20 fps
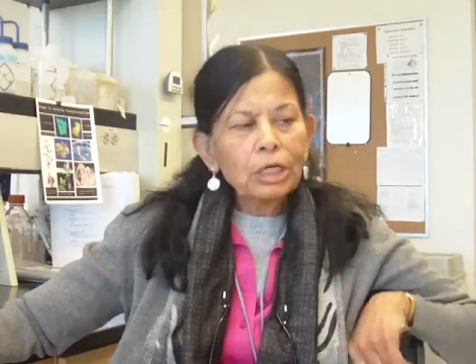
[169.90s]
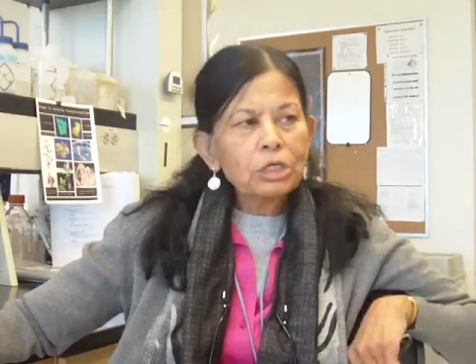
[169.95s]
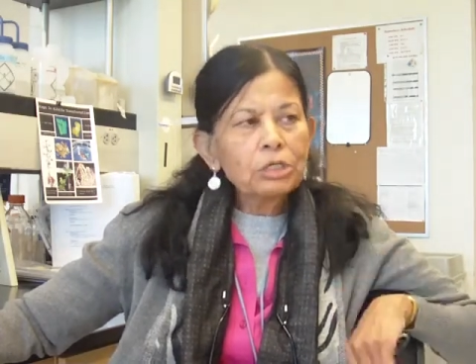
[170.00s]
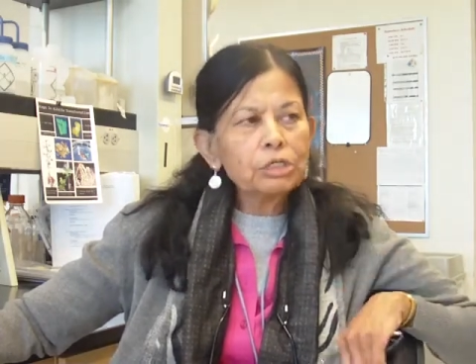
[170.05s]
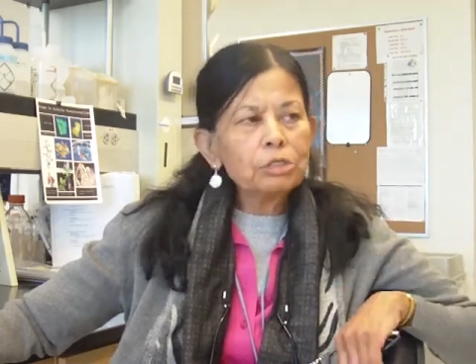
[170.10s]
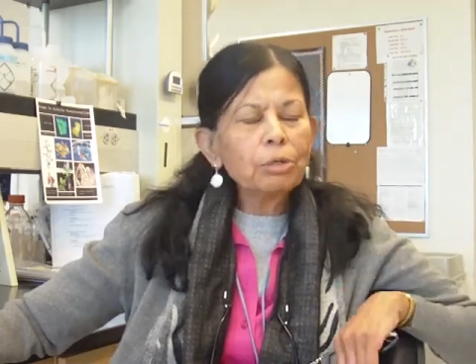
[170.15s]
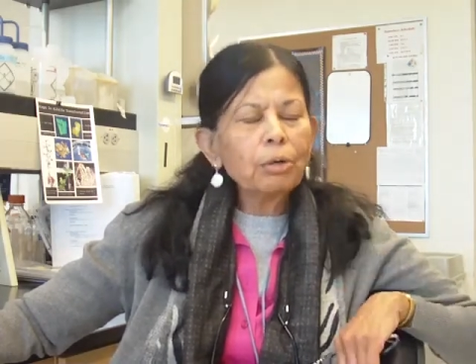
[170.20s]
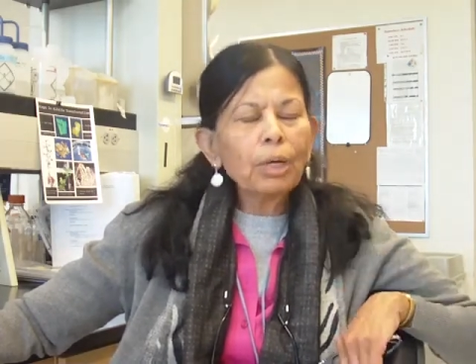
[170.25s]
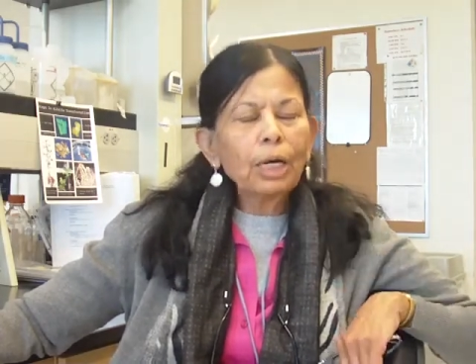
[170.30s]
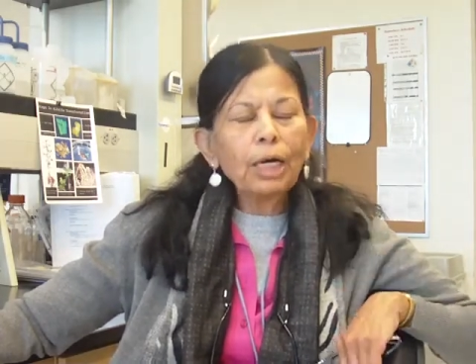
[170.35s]

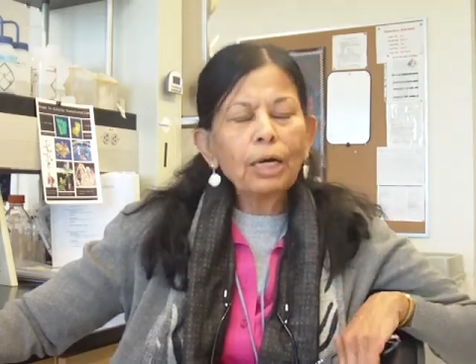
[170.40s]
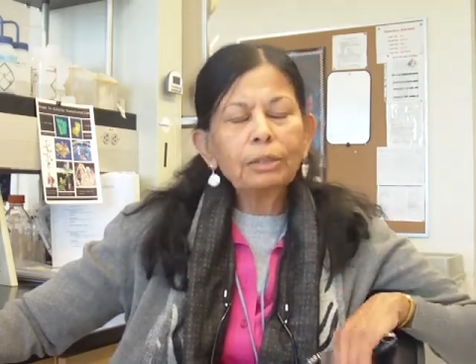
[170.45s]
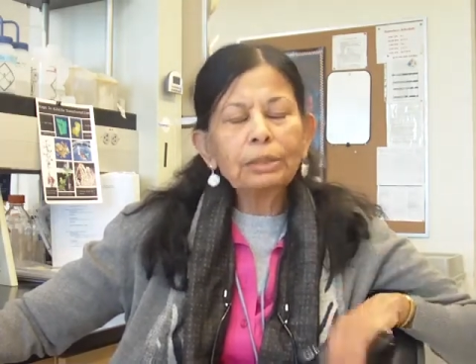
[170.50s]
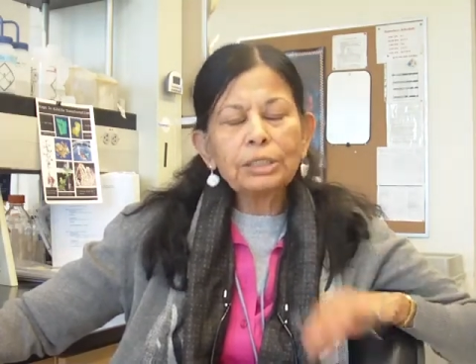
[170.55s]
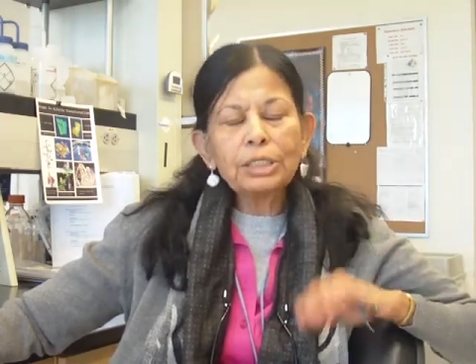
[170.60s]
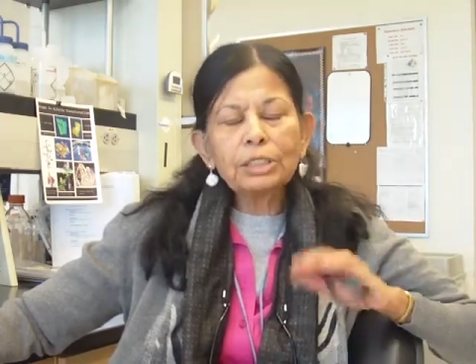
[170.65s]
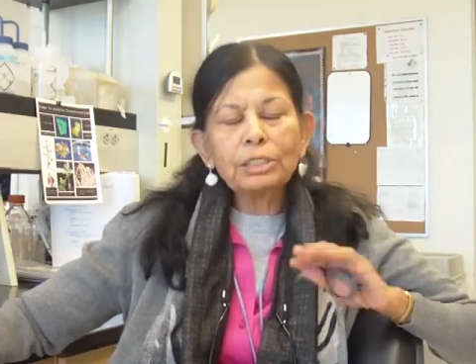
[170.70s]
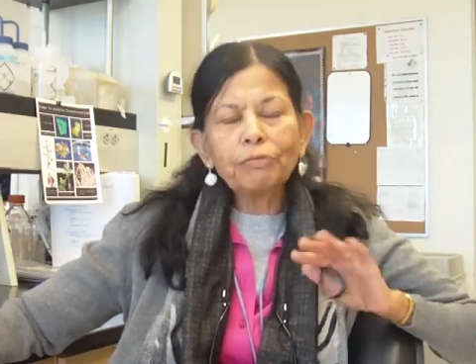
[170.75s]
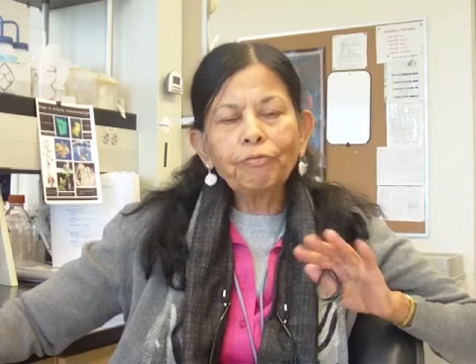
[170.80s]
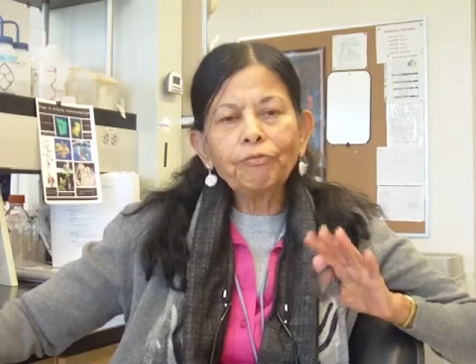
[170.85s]
So
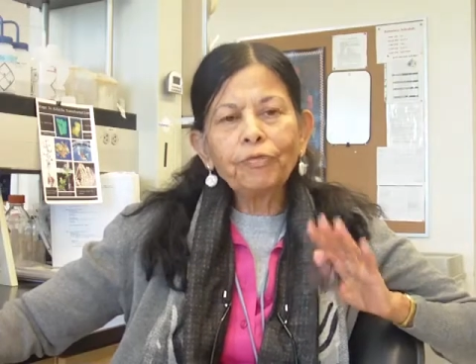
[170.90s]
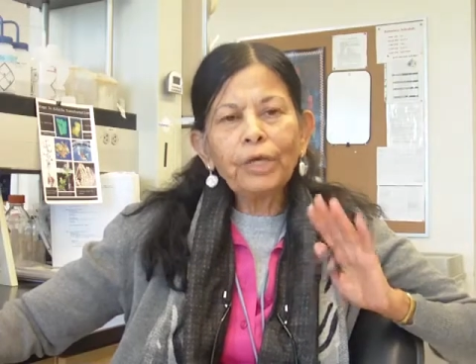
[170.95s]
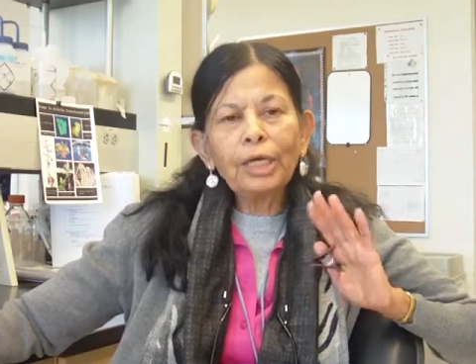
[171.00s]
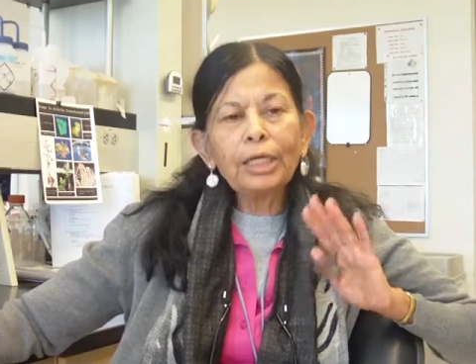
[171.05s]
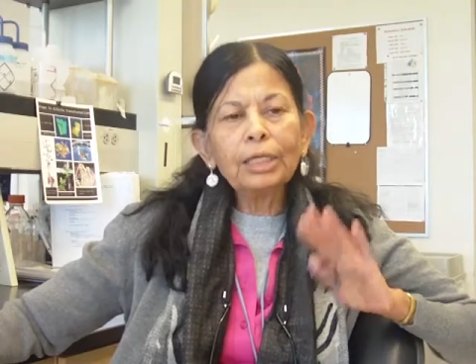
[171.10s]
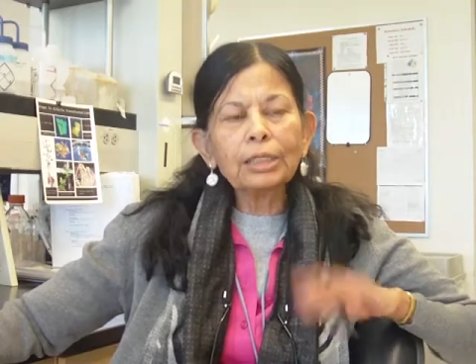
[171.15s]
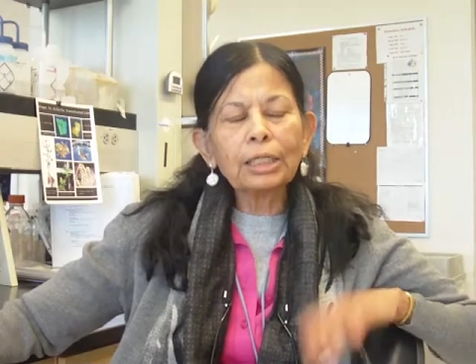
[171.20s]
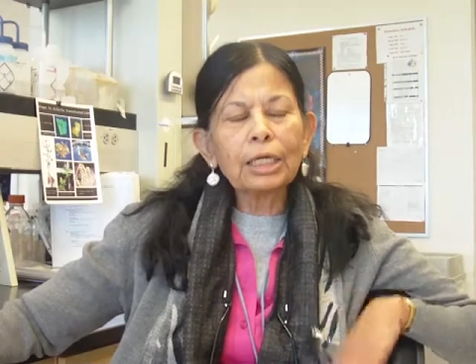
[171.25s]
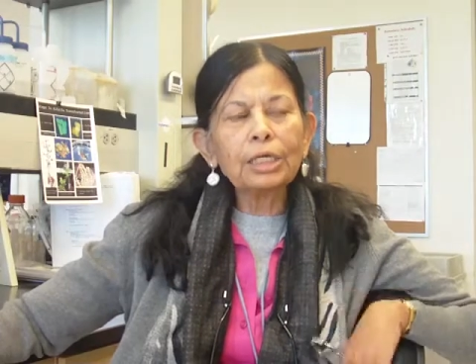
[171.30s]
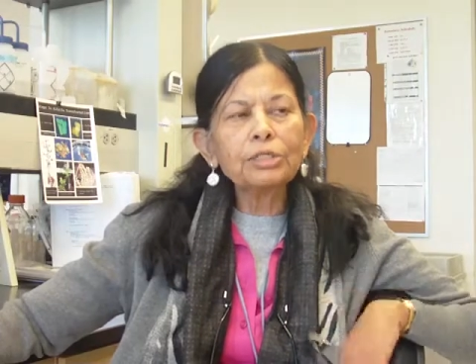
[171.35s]
this
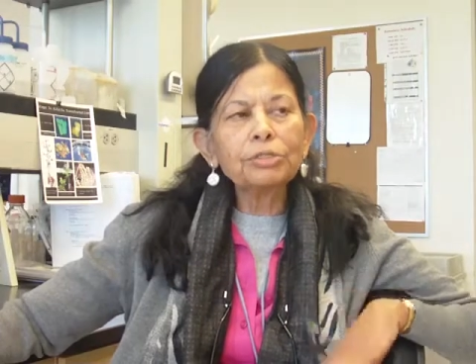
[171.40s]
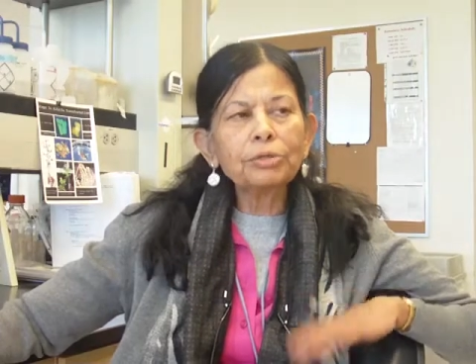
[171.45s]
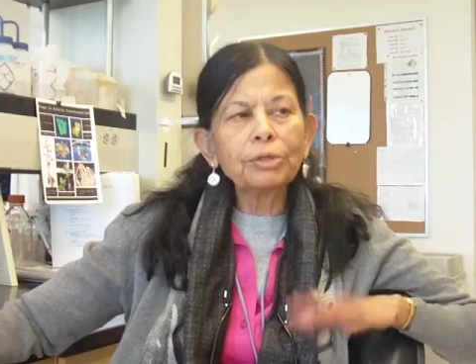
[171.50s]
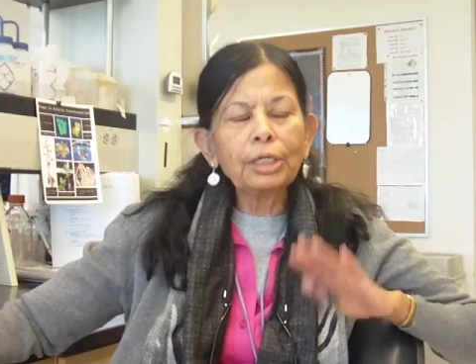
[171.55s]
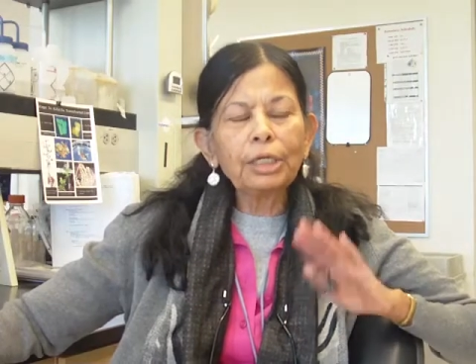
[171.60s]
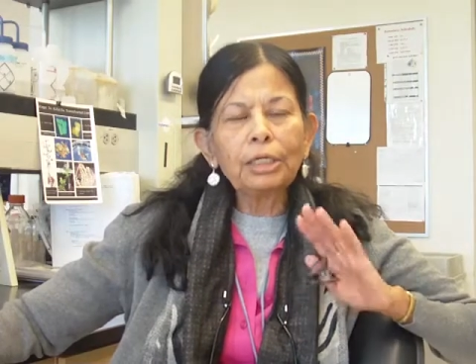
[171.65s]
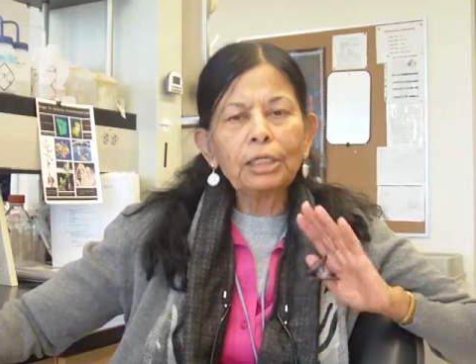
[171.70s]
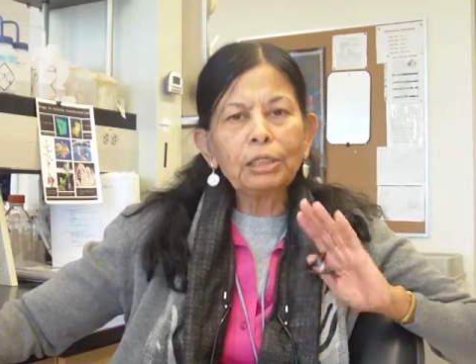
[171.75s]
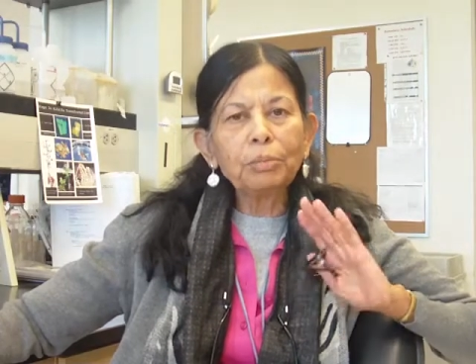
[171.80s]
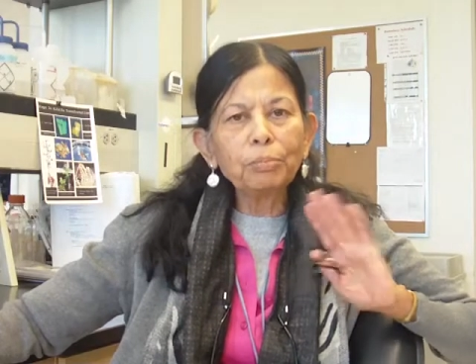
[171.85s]
field is
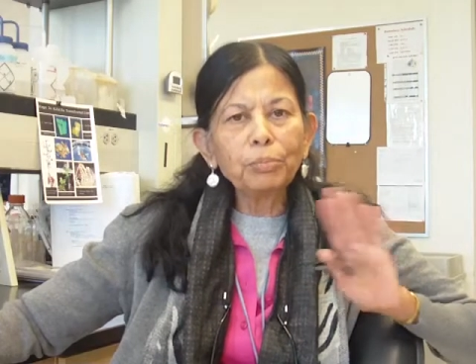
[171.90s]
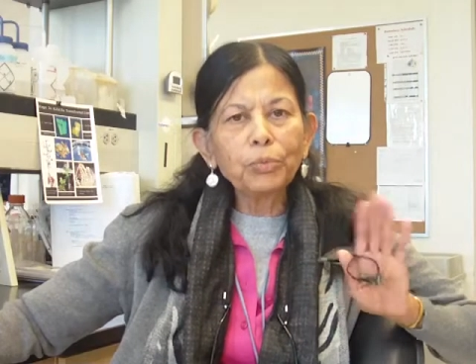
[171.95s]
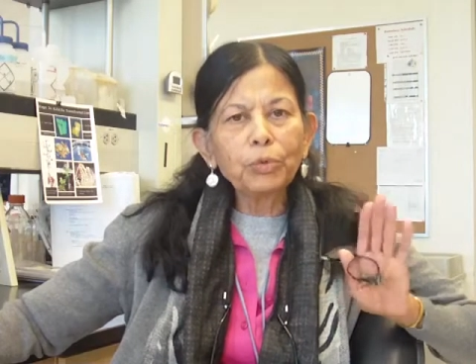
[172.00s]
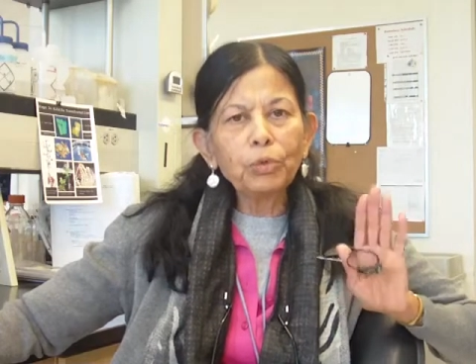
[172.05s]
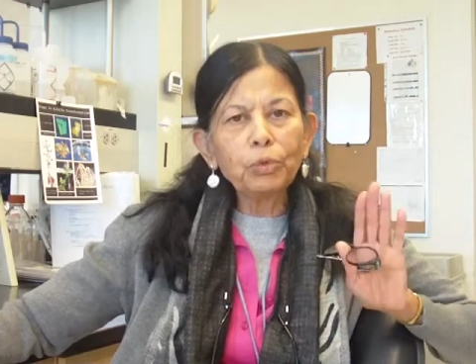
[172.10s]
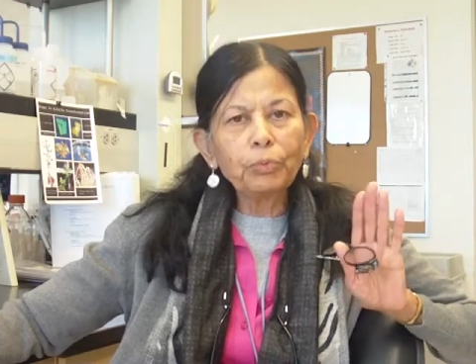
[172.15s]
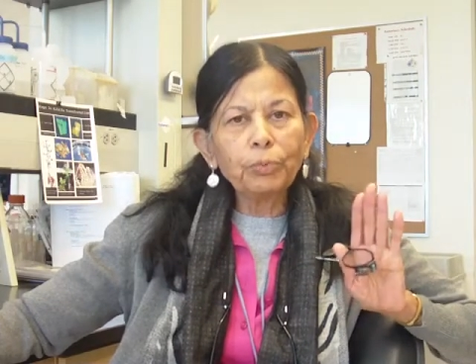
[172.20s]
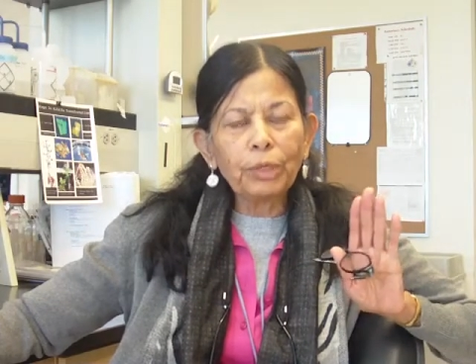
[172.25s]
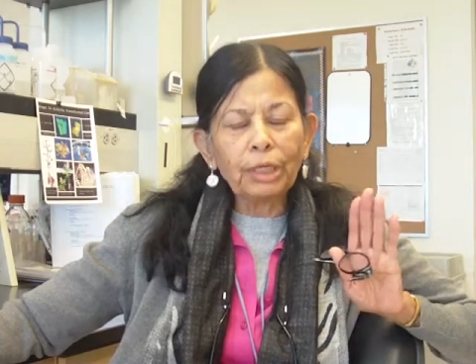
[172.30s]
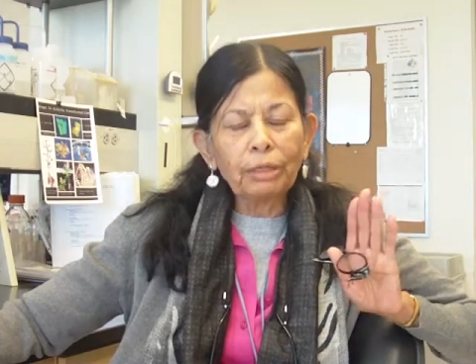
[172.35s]
really
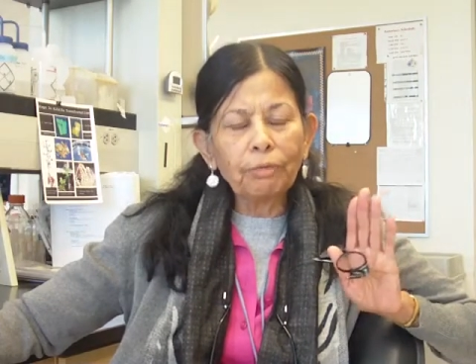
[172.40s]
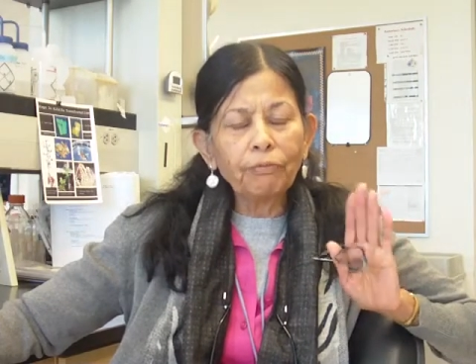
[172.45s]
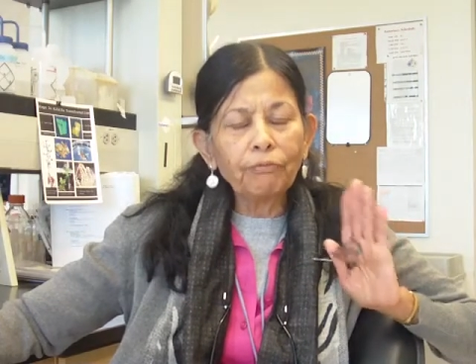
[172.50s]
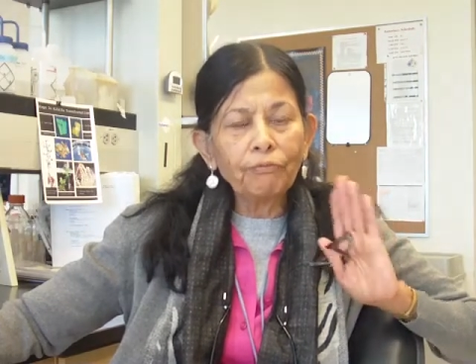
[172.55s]
moving